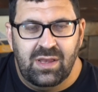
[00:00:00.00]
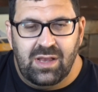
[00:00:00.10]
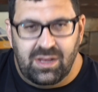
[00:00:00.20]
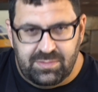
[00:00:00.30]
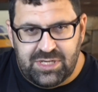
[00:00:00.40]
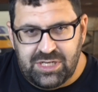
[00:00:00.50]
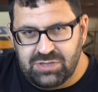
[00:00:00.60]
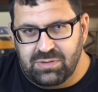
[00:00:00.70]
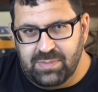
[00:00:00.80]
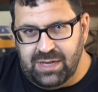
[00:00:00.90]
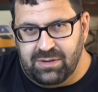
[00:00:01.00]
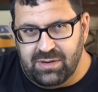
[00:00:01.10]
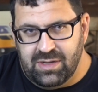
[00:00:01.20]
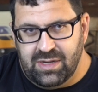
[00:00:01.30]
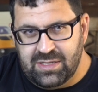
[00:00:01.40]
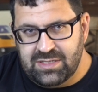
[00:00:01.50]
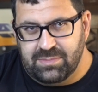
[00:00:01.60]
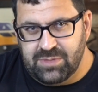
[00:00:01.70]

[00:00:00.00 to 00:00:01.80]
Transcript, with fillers: help teach you about some